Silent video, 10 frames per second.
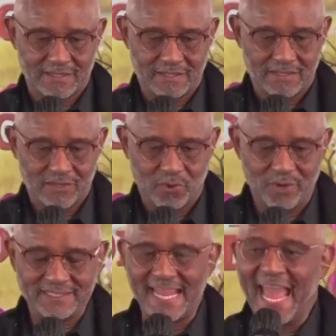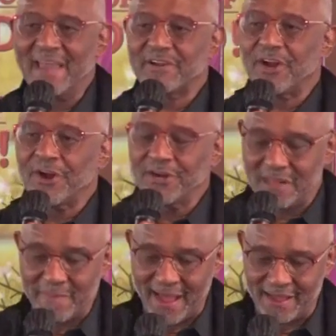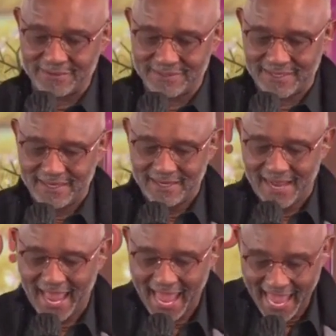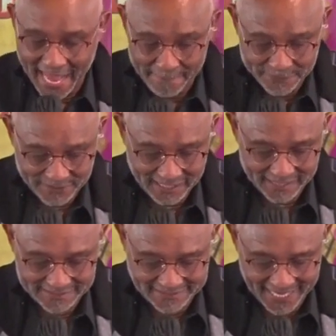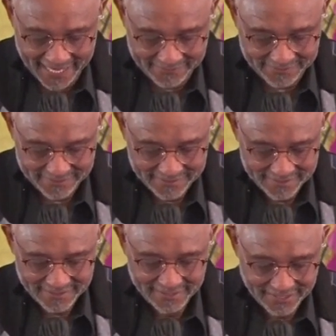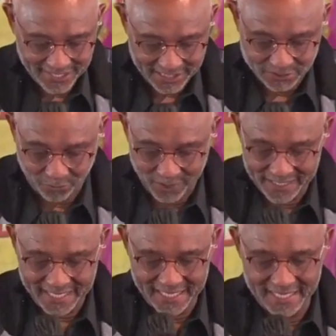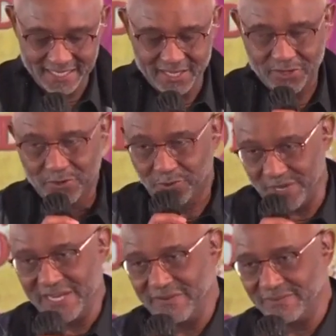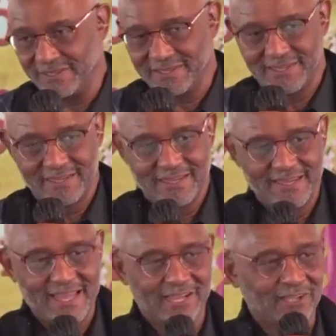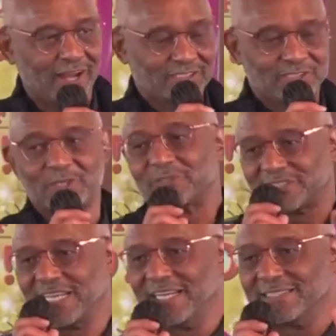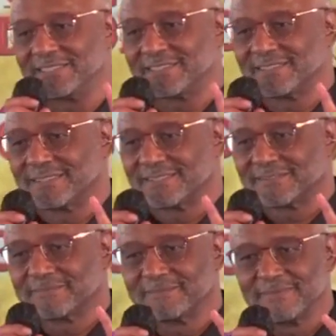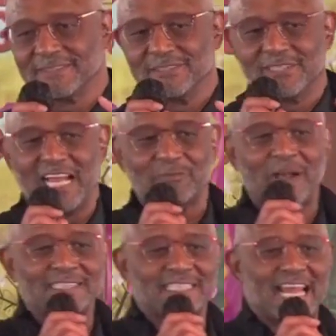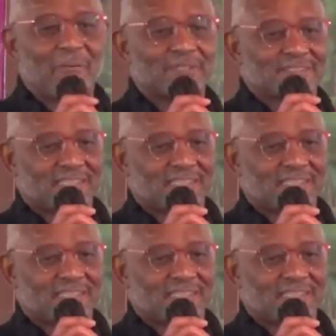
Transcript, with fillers: When David heard about Absalom's death is when he grieved. He had lost two sons. That's why I say that was could have been